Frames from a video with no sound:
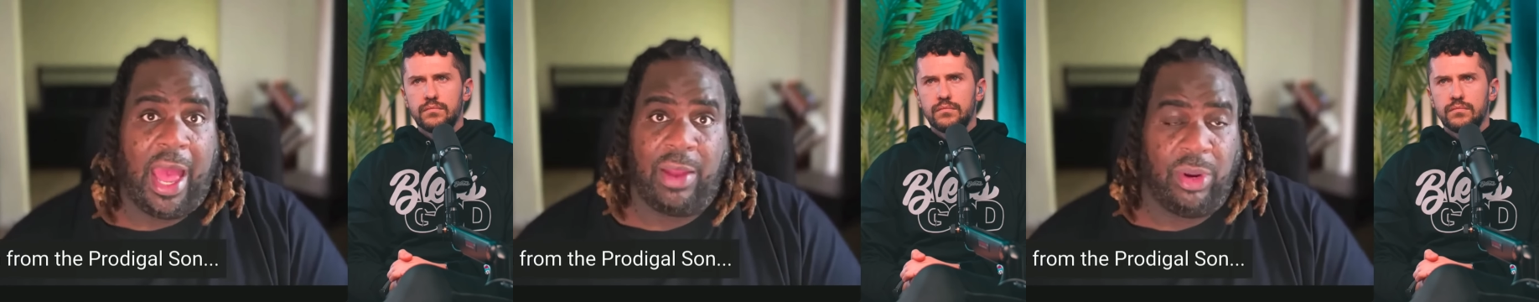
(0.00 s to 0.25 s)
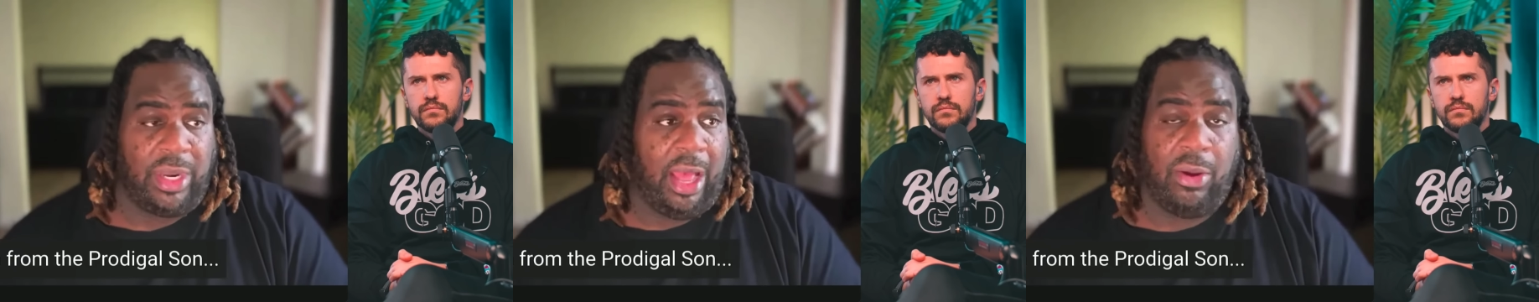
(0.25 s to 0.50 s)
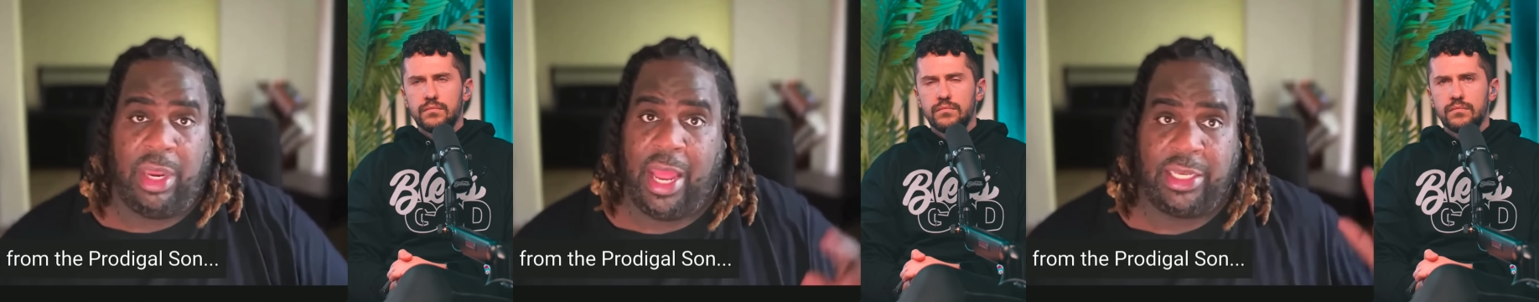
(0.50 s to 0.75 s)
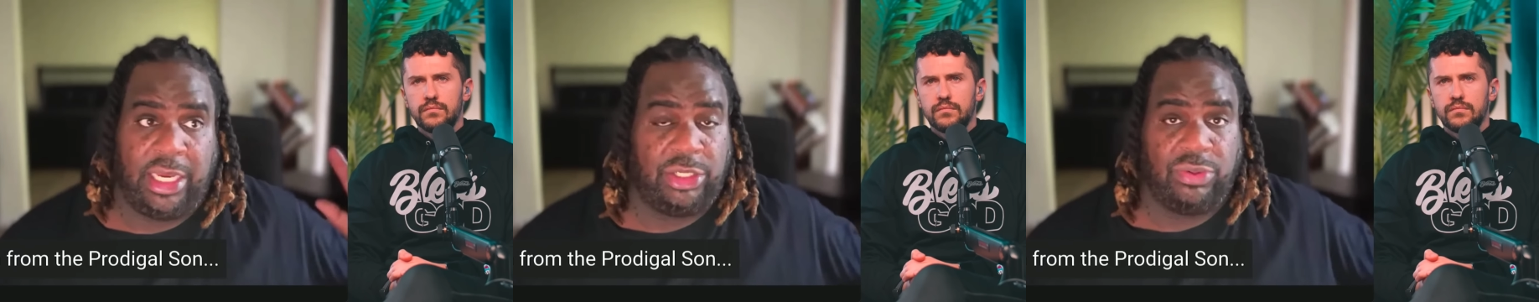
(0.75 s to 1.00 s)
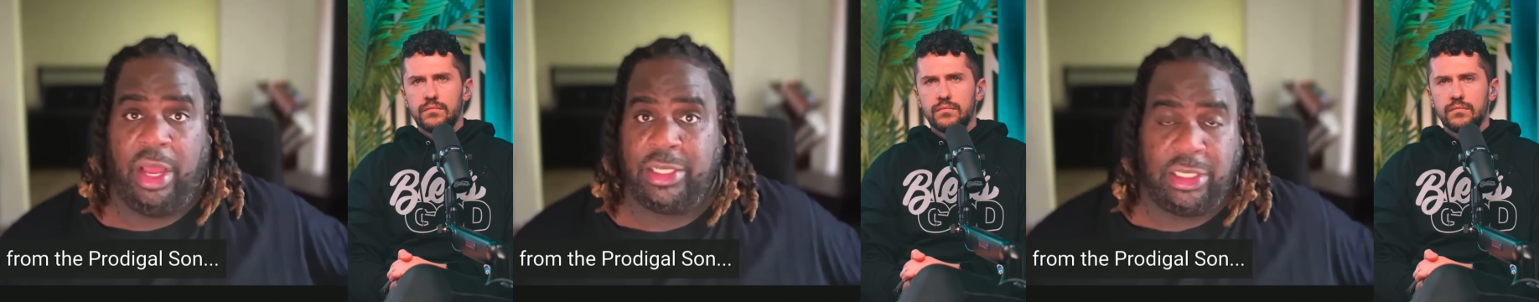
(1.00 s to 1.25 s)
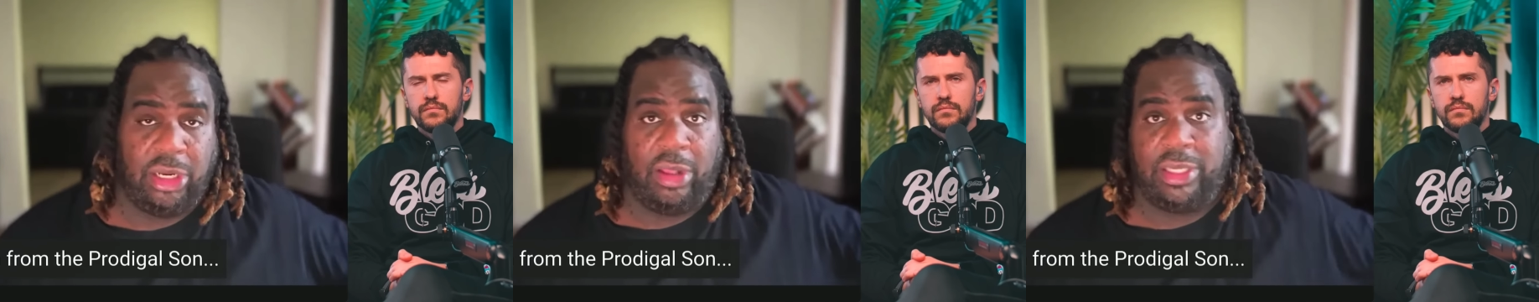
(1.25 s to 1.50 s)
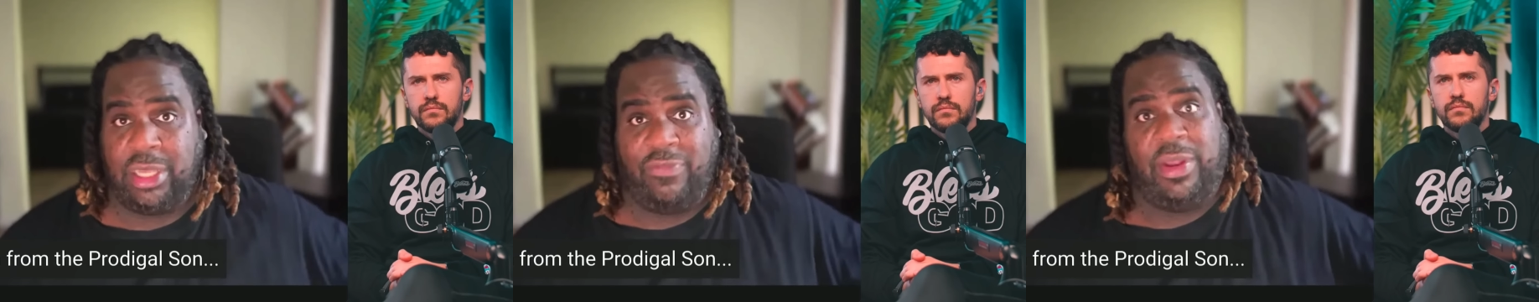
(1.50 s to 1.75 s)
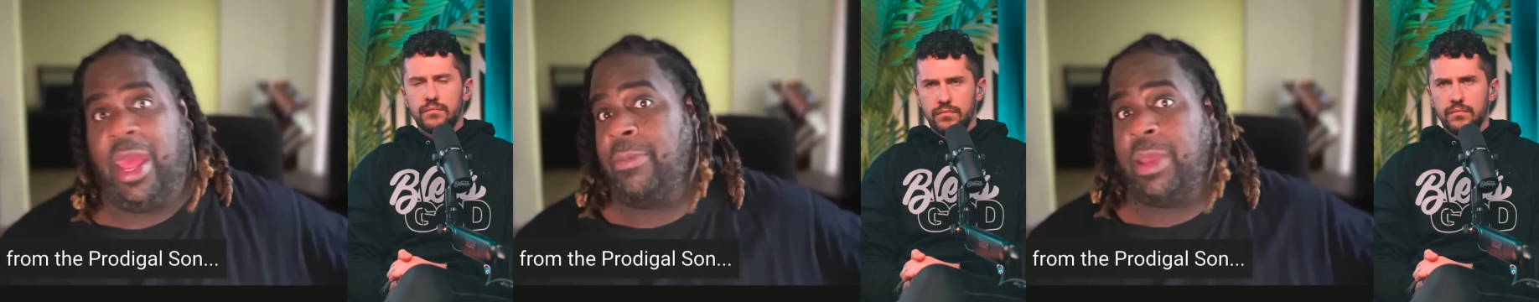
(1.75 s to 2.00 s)
Speaker 1: I went out and I did all this
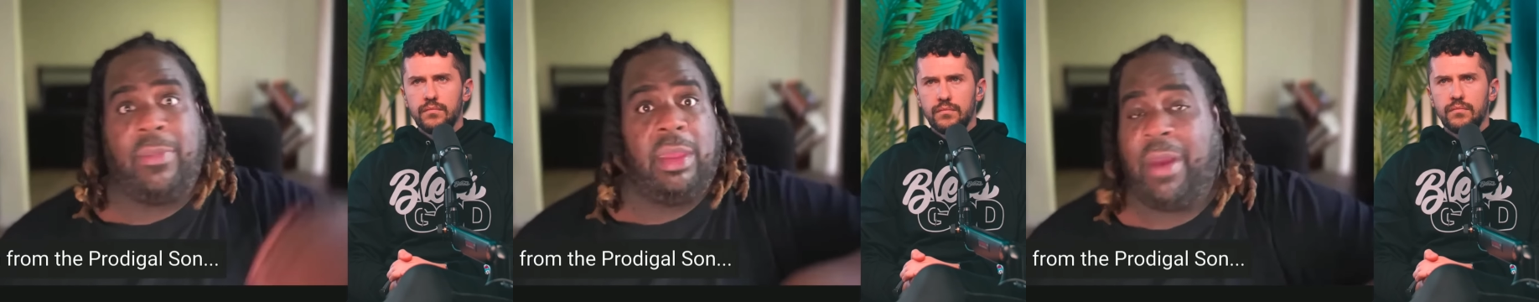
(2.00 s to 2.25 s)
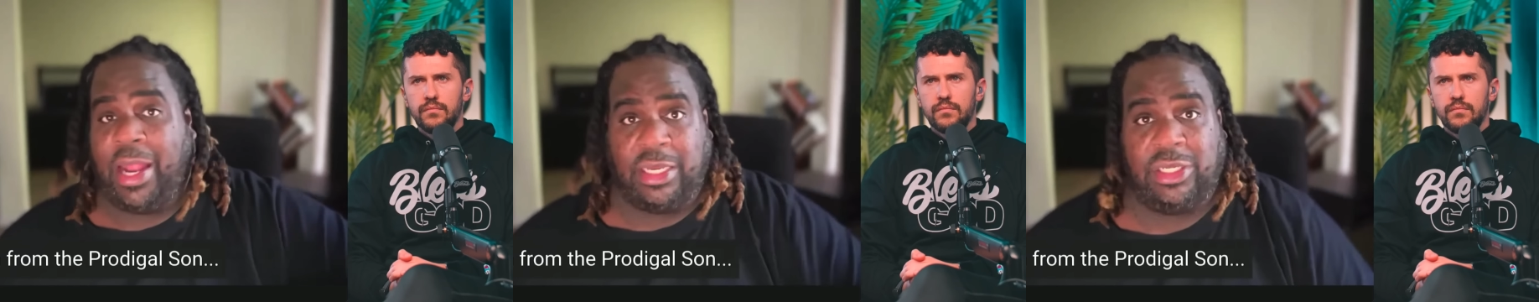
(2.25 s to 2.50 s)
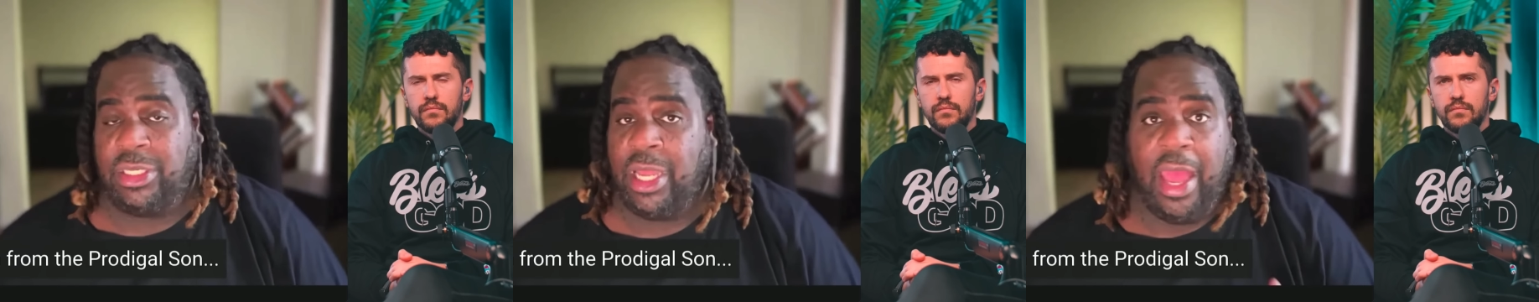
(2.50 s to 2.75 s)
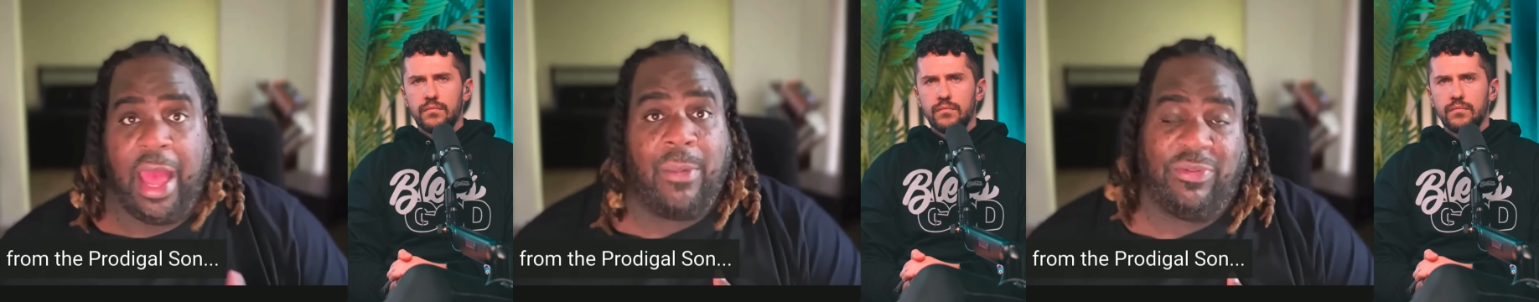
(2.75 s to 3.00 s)
stuff, and now I'm coming back to Jesus.